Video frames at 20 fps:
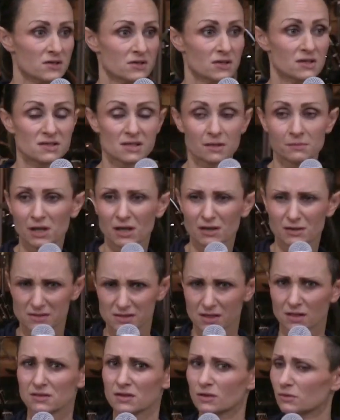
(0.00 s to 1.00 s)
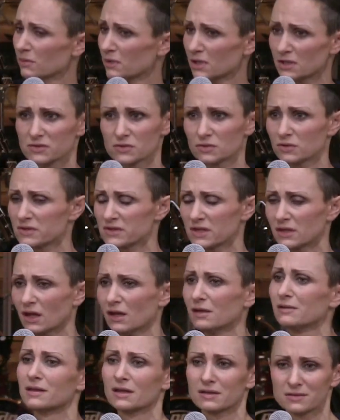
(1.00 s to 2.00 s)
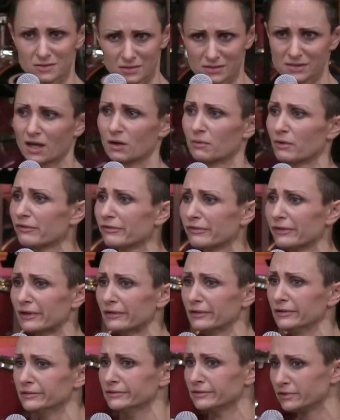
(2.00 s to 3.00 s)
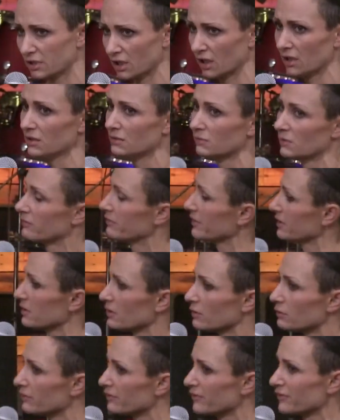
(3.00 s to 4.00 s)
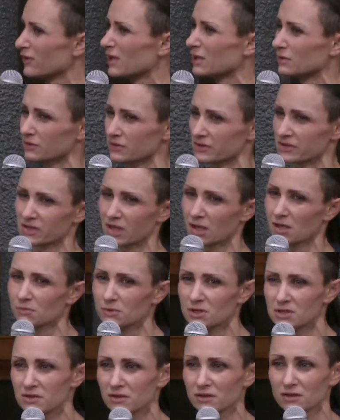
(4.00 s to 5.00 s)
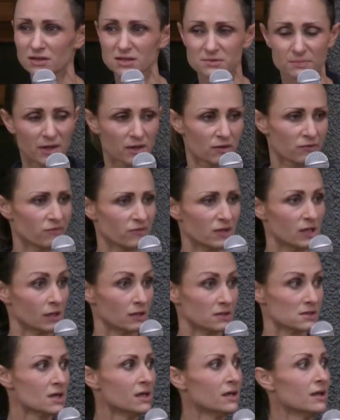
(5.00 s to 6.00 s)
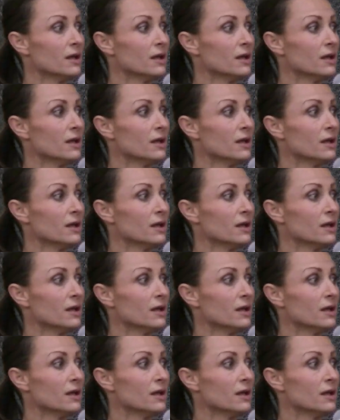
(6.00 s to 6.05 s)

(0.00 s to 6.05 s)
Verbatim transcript: to share something because I don't want to talk today, that's just how I feel. Okay? We very all feel, we'll say. We do things by the feelings.